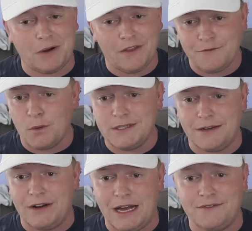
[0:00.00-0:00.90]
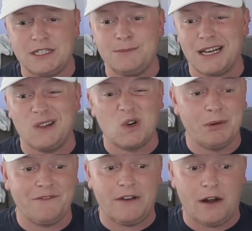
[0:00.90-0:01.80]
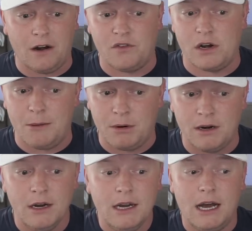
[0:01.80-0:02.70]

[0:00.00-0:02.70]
but I think 47 and a half seems like a little bit fair of a number.